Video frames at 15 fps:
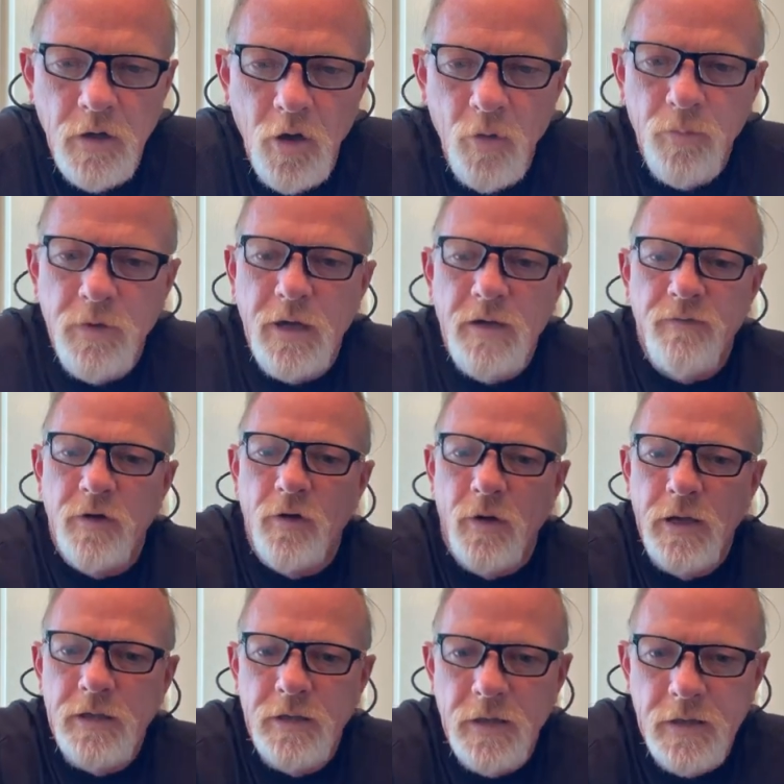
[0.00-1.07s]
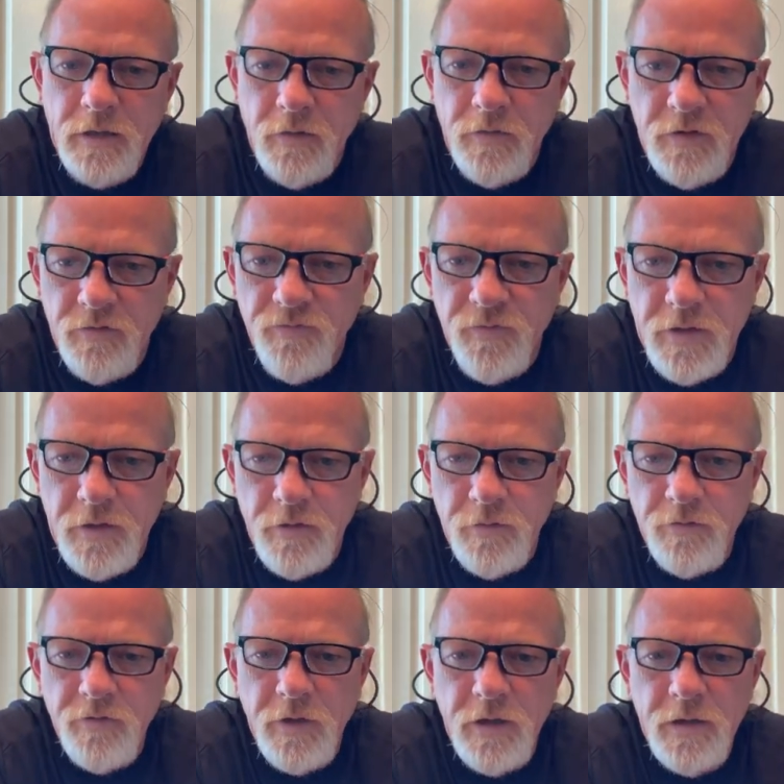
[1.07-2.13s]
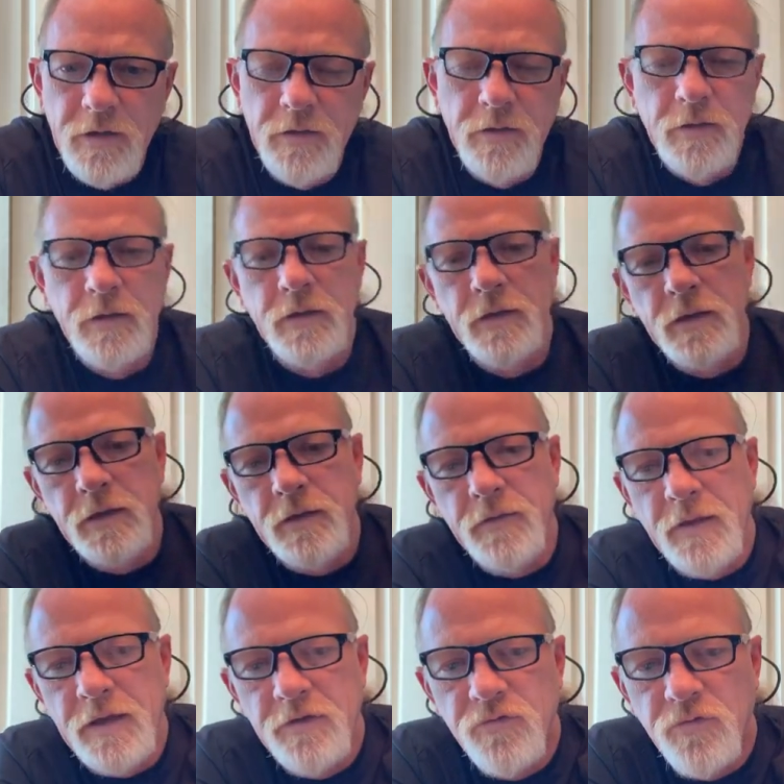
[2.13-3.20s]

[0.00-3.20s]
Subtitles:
Hope you have a great day on this Veterans Day, and thanks